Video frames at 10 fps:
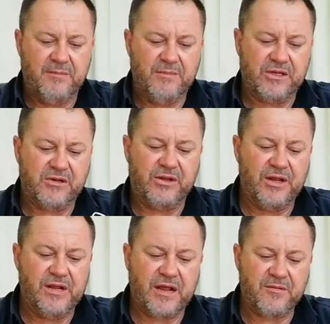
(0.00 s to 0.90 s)
I'm just going to
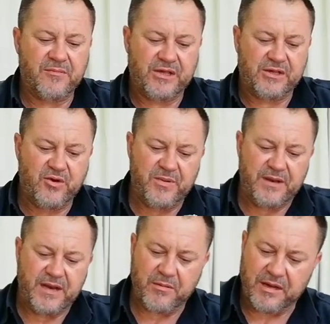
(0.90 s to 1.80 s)
turn around my scoop,
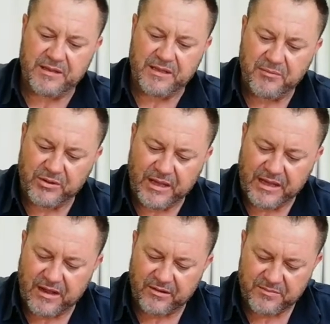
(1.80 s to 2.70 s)
and then I'm going to attempt to
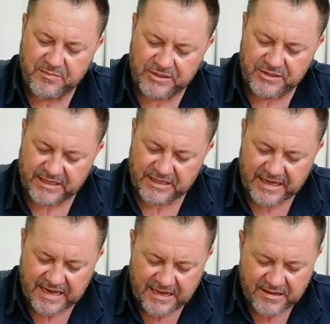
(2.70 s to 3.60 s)
take out as much as I
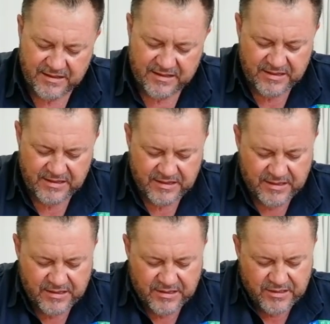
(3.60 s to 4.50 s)
can
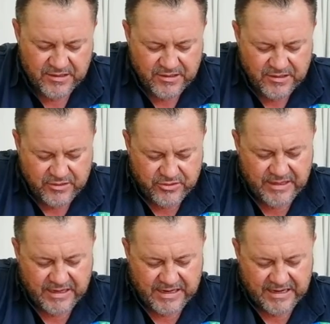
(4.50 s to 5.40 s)
to
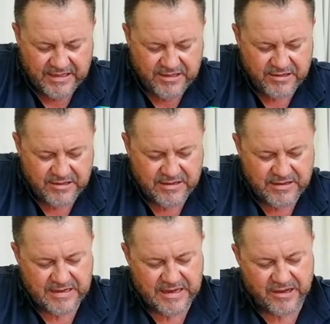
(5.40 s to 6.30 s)
indicate
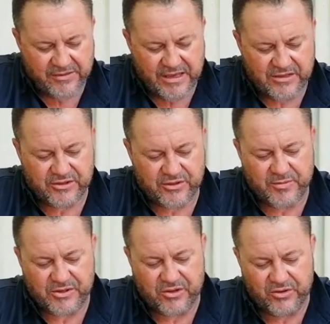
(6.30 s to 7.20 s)
how the
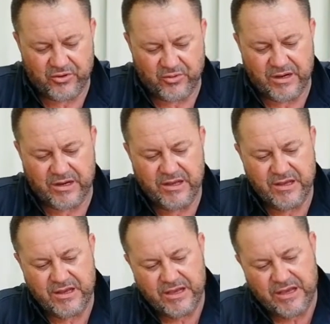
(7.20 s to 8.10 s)
XoSORB has gone to work.
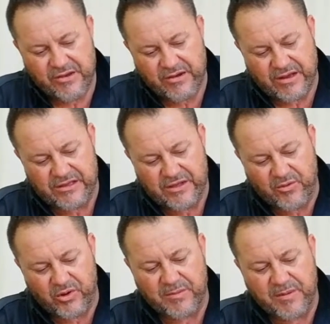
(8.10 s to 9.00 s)
You can see
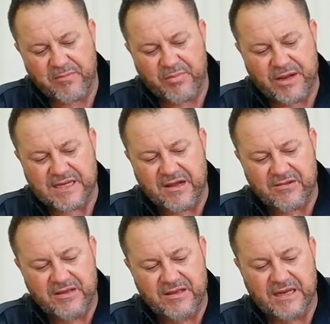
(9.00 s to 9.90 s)
the water being pressed
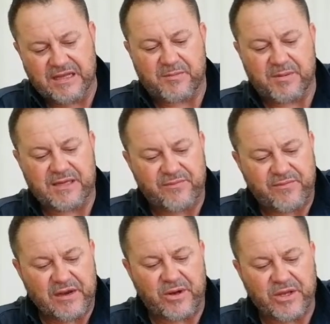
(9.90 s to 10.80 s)
out. That is
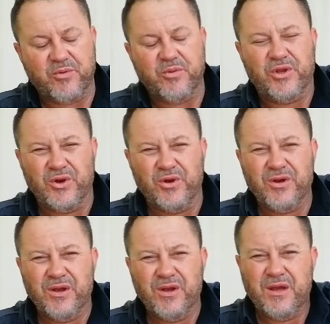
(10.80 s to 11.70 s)
specifically what you would
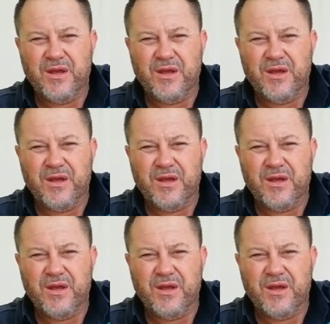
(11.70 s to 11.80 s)
do